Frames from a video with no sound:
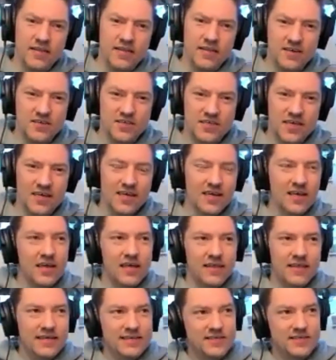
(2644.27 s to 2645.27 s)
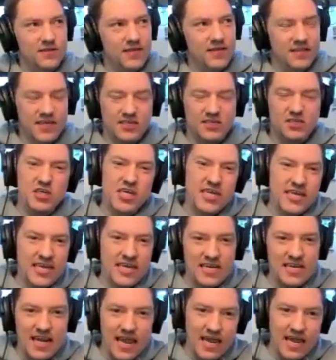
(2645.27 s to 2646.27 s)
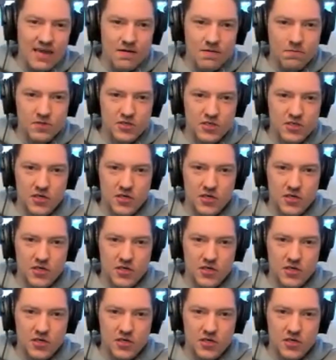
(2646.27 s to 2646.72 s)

There's these the, the cheeky names.